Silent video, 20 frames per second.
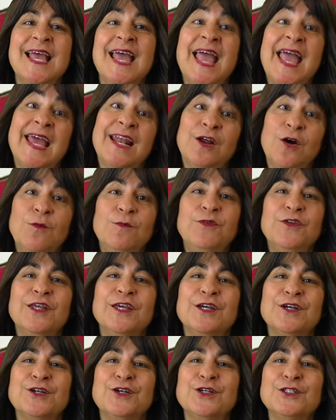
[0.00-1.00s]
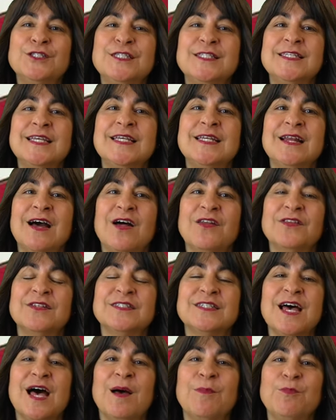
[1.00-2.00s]
and hopefully a good seat on the
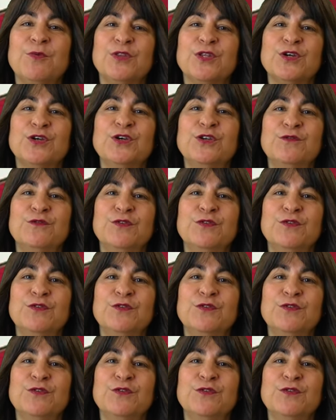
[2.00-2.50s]
top with a good